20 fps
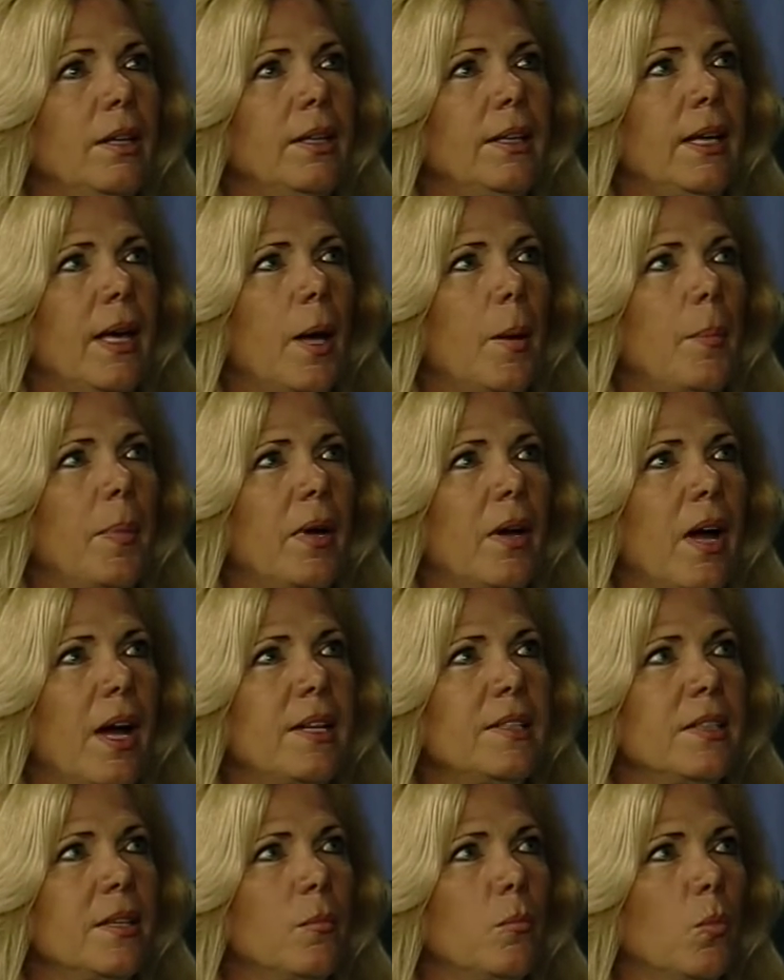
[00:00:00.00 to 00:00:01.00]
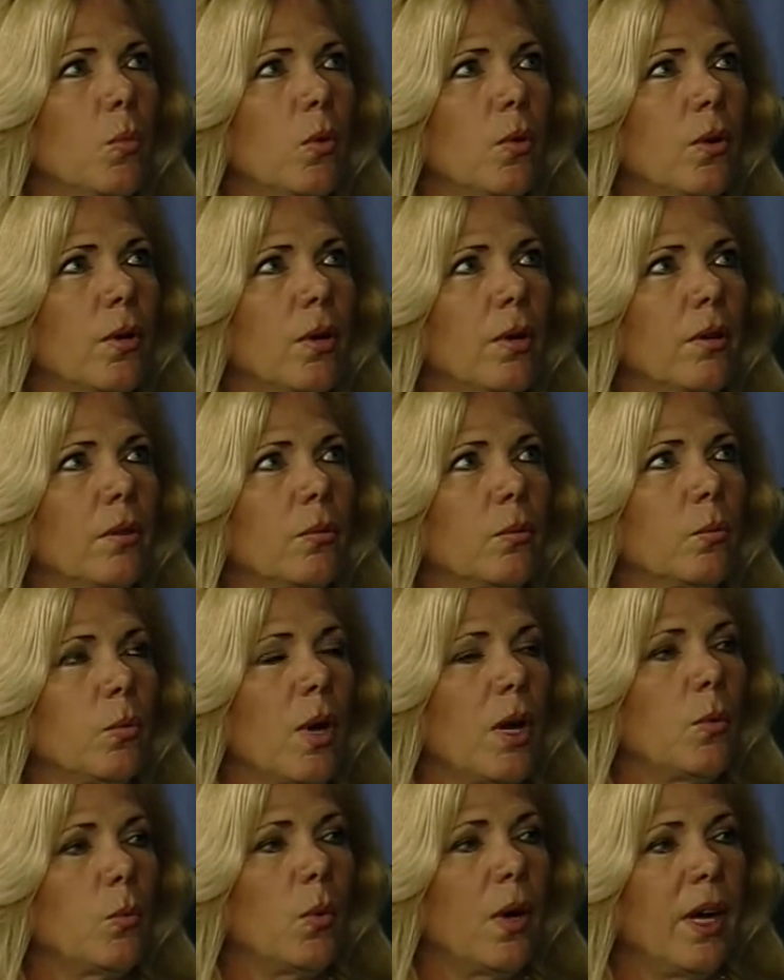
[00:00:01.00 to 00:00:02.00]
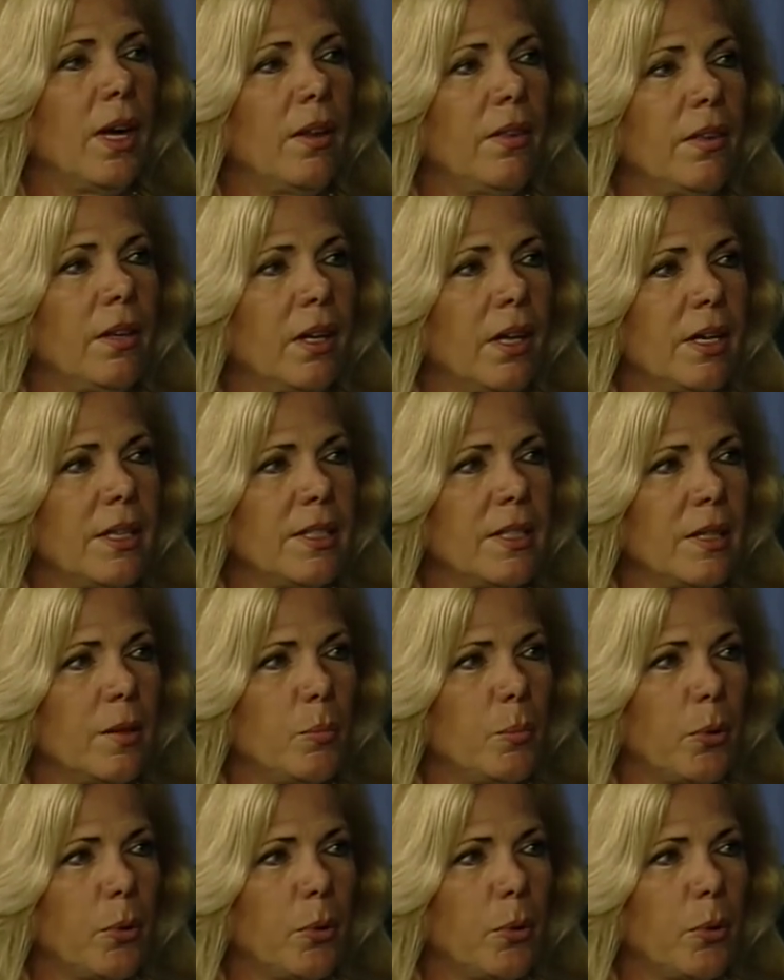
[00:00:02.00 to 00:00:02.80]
Yeah, but I did more runway than I did